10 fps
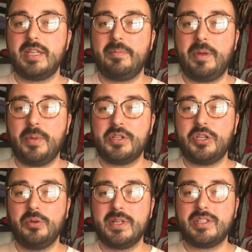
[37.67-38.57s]
number
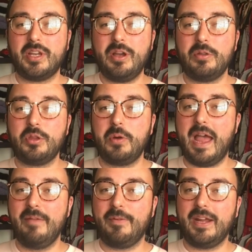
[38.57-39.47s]
2 is to go through
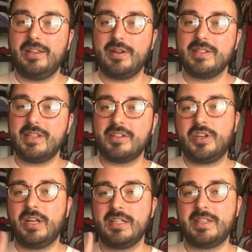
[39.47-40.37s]
every clearance
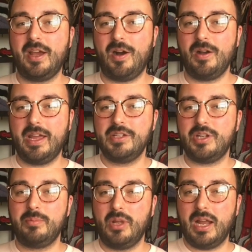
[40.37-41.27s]
section because they all get
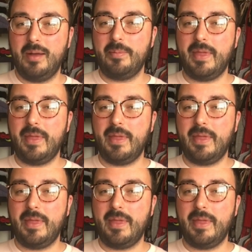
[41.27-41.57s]
jumbled up.